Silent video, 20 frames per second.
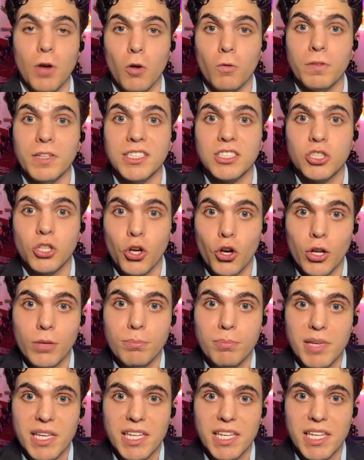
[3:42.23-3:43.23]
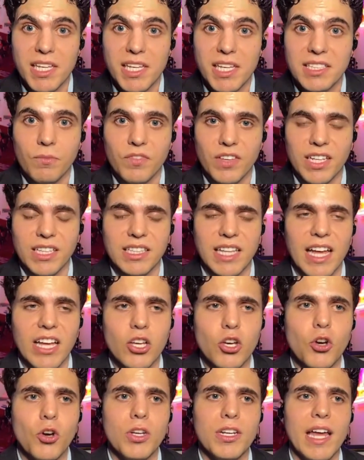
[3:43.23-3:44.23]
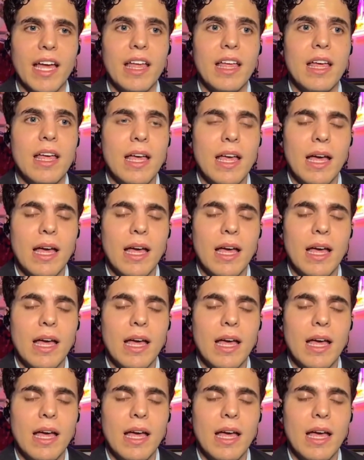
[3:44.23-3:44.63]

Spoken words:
though this could be something that could